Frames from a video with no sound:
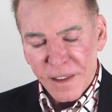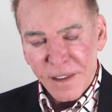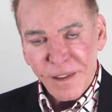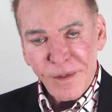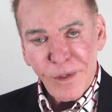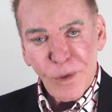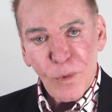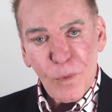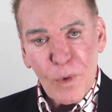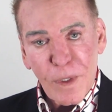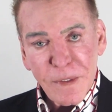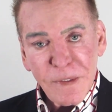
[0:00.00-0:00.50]

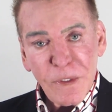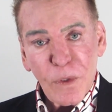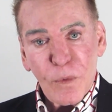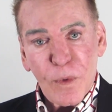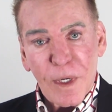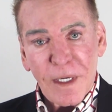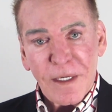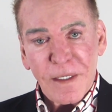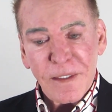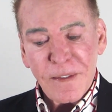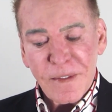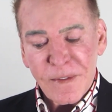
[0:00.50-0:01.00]
There was a
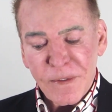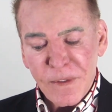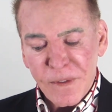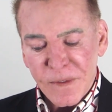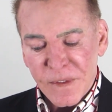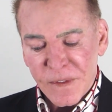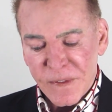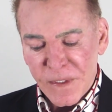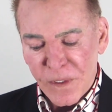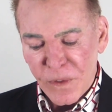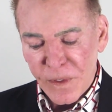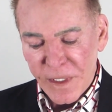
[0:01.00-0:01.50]

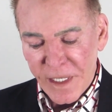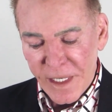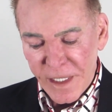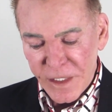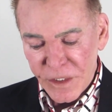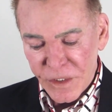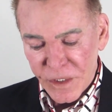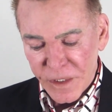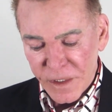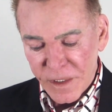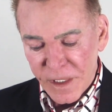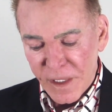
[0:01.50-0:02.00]

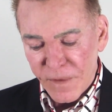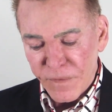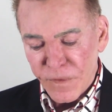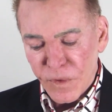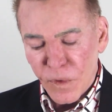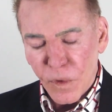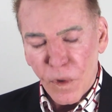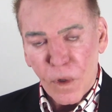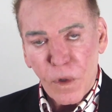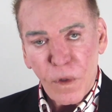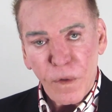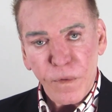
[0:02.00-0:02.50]
reconciliation
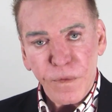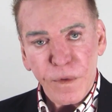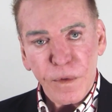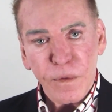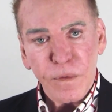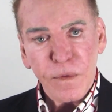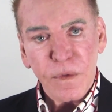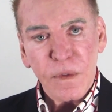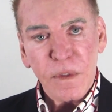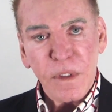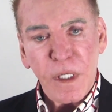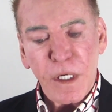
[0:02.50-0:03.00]
after all
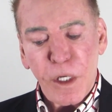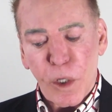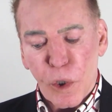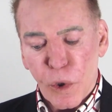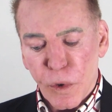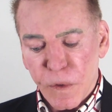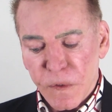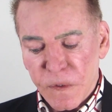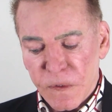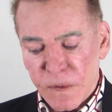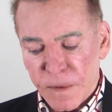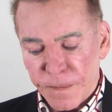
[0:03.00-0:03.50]
those
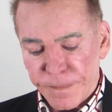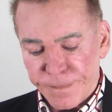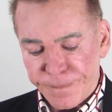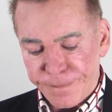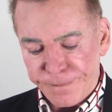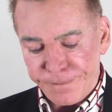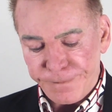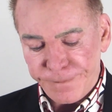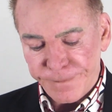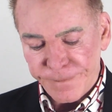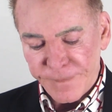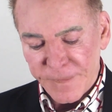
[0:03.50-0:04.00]
years.
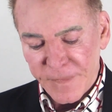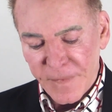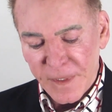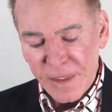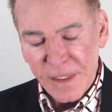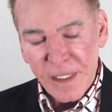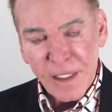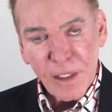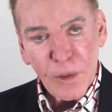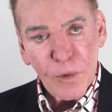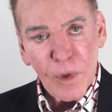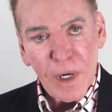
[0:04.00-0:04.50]

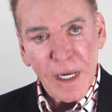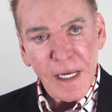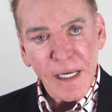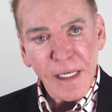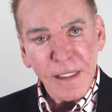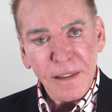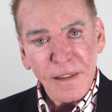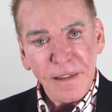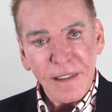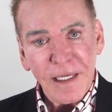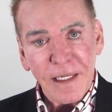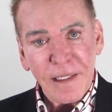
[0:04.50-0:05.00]
They
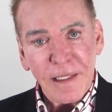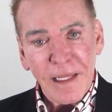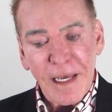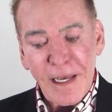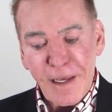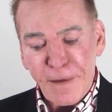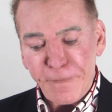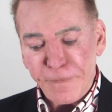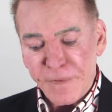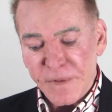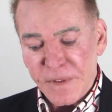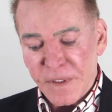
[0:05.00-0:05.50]
cried, they
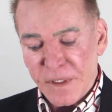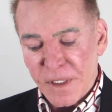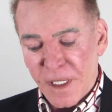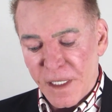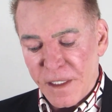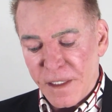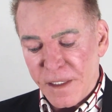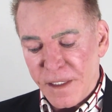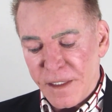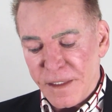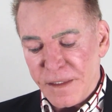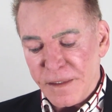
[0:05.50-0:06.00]
laughed,
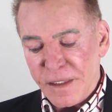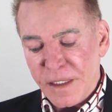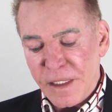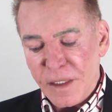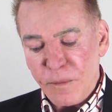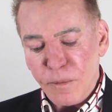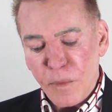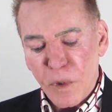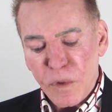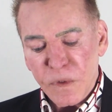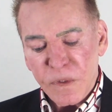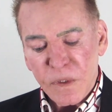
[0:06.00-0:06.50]
uh,
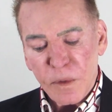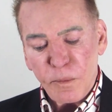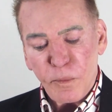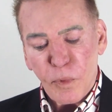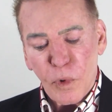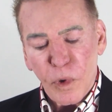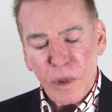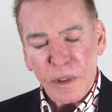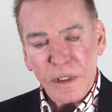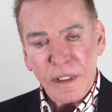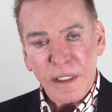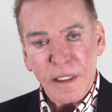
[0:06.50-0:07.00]
and most
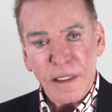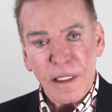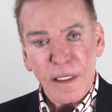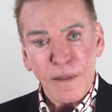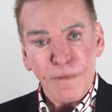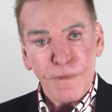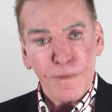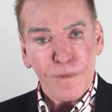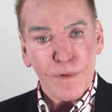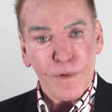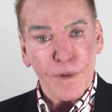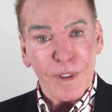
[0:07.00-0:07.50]
importantly, they
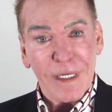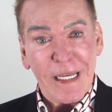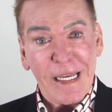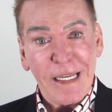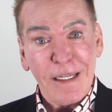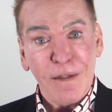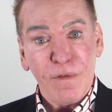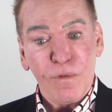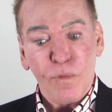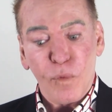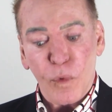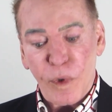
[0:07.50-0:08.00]

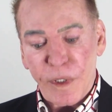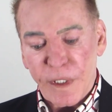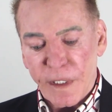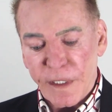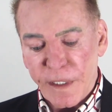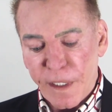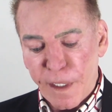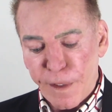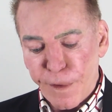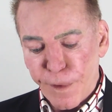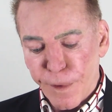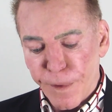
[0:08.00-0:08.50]
forgave one
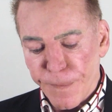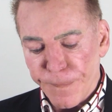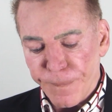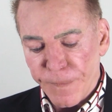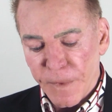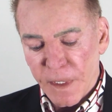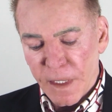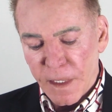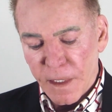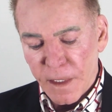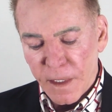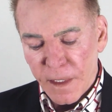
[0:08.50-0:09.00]
another.
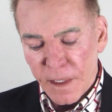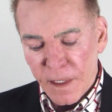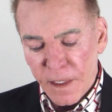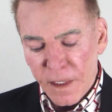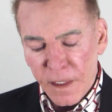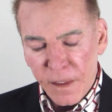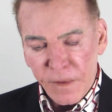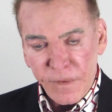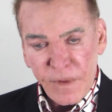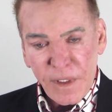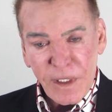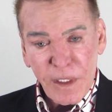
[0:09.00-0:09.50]

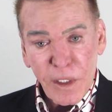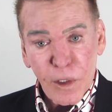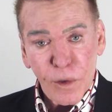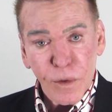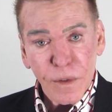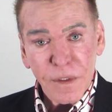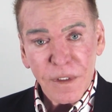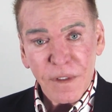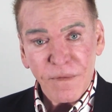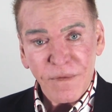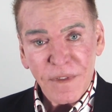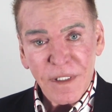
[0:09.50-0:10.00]
The
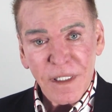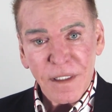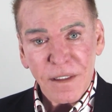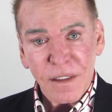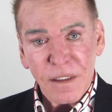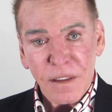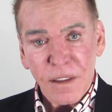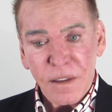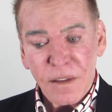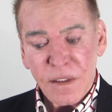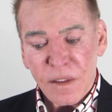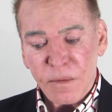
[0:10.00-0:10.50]
years of
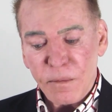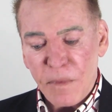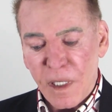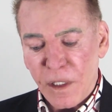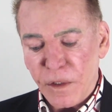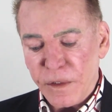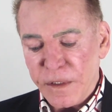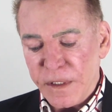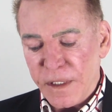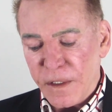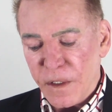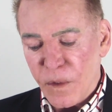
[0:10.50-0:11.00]
distance
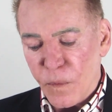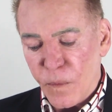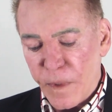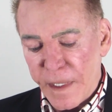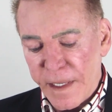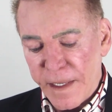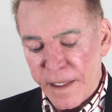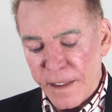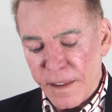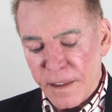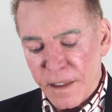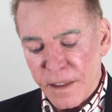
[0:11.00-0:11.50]
melted
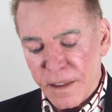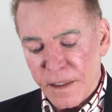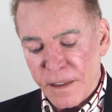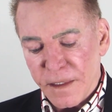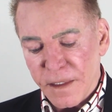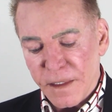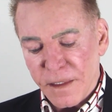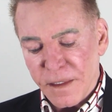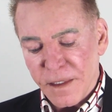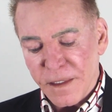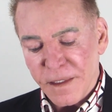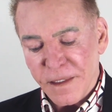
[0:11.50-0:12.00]
away,
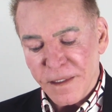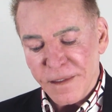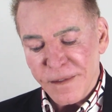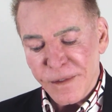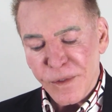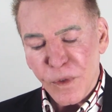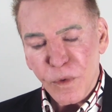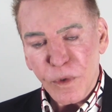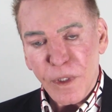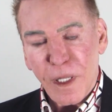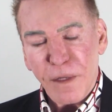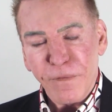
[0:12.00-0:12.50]

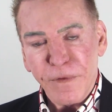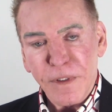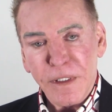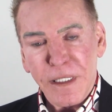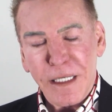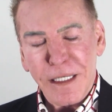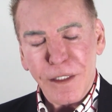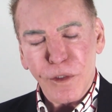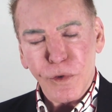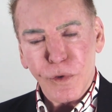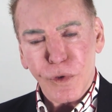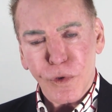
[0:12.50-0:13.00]
so love and
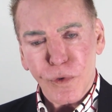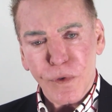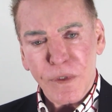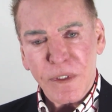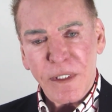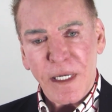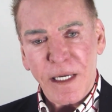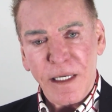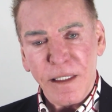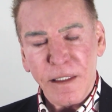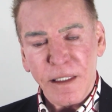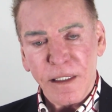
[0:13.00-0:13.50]

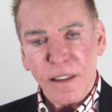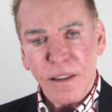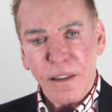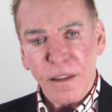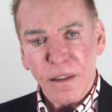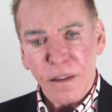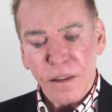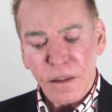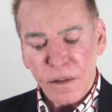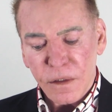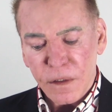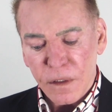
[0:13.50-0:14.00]
understanding
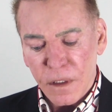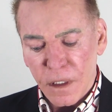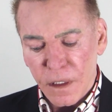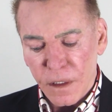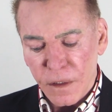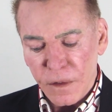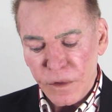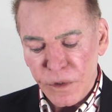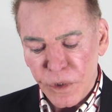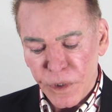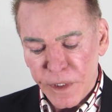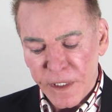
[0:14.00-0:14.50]

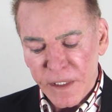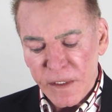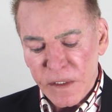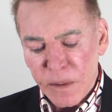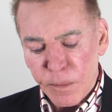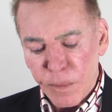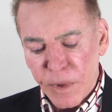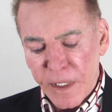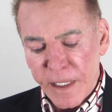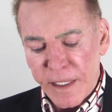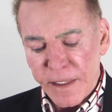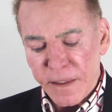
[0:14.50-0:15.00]
took its
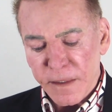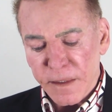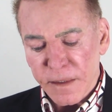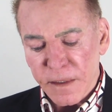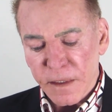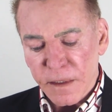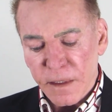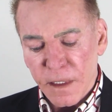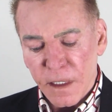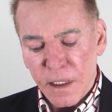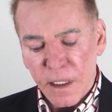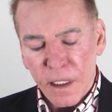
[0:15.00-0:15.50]
place.